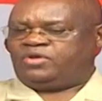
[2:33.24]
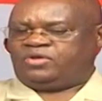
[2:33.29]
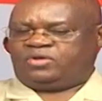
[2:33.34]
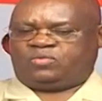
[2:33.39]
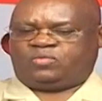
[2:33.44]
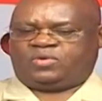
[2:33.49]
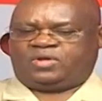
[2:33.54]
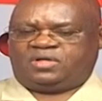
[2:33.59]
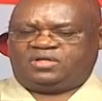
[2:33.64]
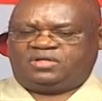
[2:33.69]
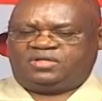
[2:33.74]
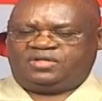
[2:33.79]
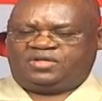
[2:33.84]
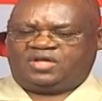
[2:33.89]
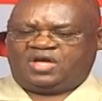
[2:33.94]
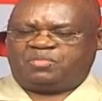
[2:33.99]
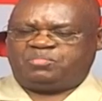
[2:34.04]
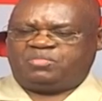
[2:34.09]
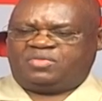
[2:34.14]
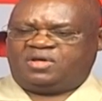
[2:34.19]
You are in
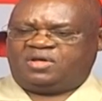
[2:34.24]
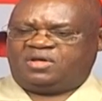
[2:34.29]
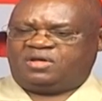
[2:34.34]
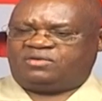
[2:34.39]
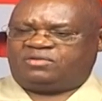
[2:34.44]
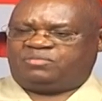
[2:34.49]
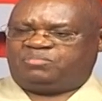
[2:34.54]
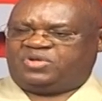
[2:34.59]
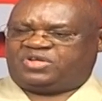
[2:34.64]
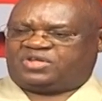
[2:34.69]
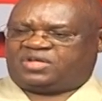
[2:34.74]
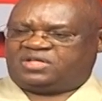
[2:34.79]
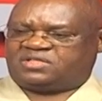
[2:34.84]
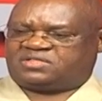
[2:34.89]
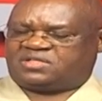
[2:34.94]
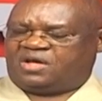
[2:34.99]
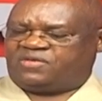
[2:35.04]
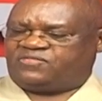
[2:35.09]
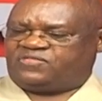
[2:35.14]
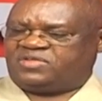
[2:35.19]
the army, military
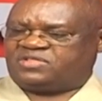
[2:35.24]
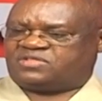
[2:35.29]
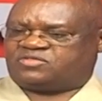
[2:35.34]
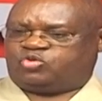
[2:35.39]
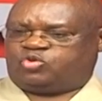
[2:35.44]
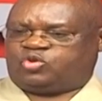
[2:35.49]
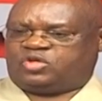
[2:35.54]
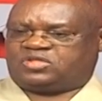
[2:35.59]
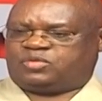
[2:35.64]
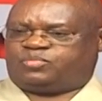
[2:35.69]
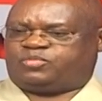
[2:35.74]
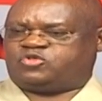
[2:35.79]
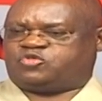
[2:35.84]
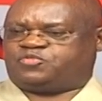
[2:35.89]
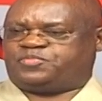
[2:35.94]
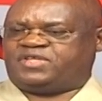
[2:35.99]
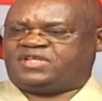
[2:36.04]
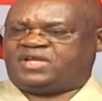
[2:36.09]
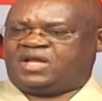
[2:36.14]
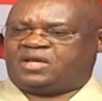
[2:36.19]
service, so you're supposed to
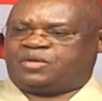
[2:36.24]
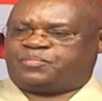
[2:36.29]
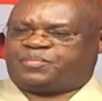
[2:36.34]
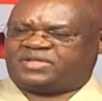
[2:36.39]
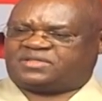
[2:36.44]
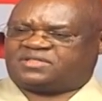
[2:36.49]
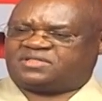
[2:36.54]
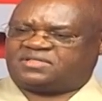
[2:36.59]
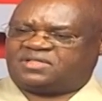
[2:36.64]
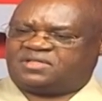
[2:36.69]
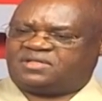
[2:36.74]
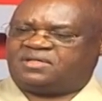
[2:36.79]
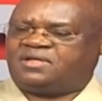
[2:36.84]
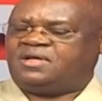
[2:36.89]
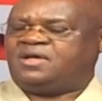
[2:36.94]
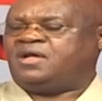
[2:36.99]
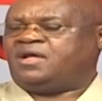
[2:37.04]
be non-partisan.